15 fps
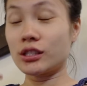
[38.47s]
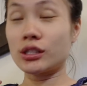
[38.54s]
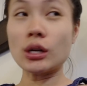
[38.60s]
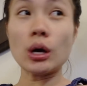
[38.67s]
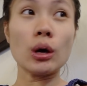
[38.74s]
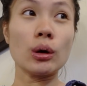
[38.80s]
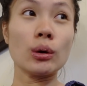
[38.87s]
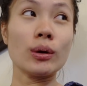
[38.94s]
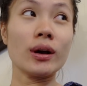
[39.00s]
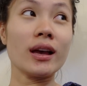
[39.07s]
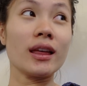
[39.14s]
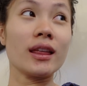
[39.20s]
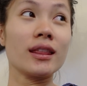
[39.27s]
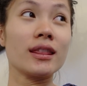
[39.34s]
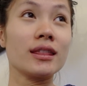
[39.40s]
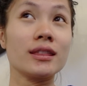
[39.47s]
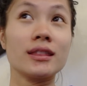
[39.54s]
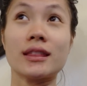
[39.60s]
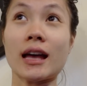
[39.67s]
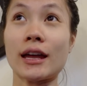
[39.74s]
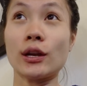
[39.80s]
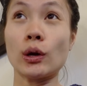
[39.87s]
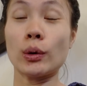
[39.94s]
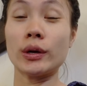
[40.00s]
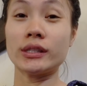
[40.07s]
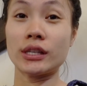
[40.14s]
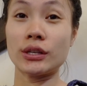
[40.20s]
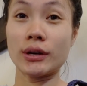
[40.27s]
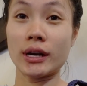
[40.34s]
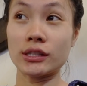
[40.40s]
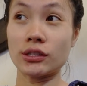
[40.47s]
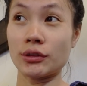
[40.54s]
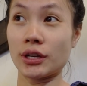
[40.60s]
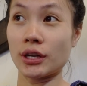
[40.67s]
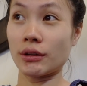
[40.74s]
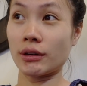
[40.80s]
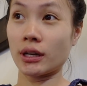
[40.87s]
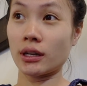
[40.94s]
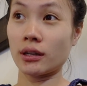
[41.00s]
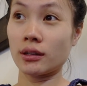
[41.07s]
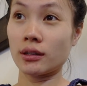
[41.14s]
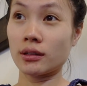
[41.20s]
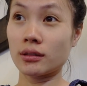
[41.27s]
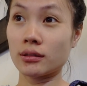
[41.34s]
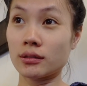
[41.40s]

So that noise that you guys are hearing,